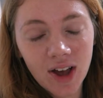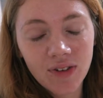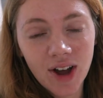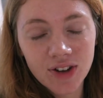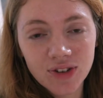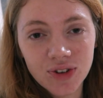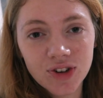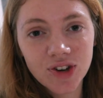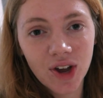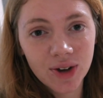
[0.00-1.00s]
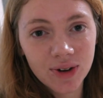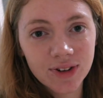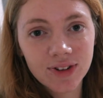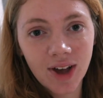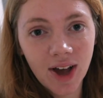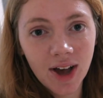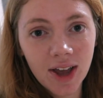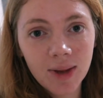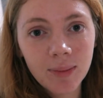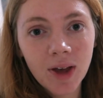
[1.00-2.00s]
I've had such a good
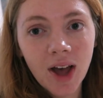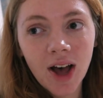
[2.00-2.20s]
time.